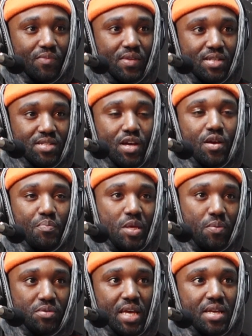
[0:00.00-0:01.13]
certain
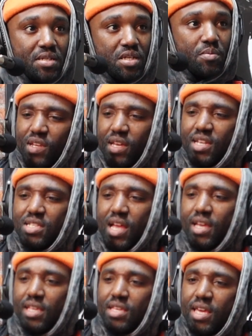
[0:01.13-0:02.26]
people's energy. It's
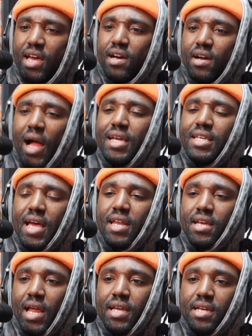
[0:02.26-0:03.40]
like, yeah, I get it.
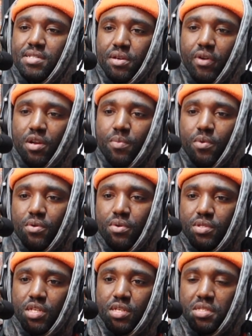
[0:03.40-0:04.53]
Like, it's incredible
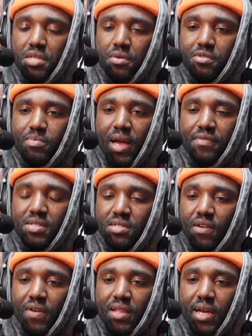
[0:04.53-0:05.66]
to use maths and
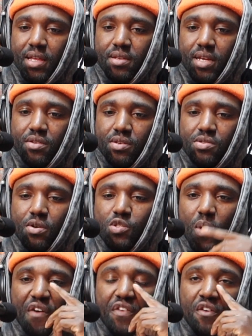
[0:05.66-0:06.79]
stuff like that in your songs. But
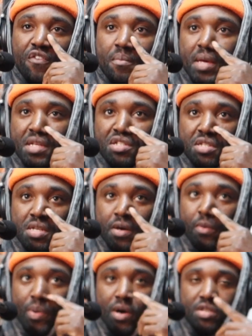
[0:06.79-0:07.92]
I think for me, just on a
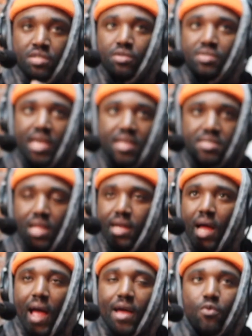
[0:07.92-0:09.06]
personal taste, like,
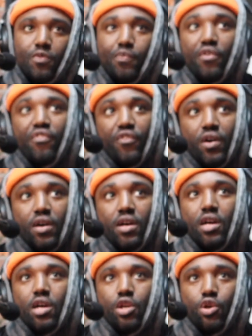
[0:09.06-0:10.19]
I would prefer
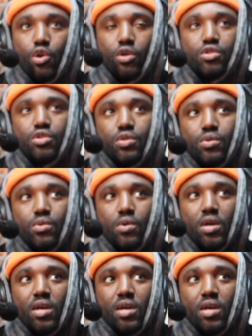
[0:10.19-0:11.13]
not to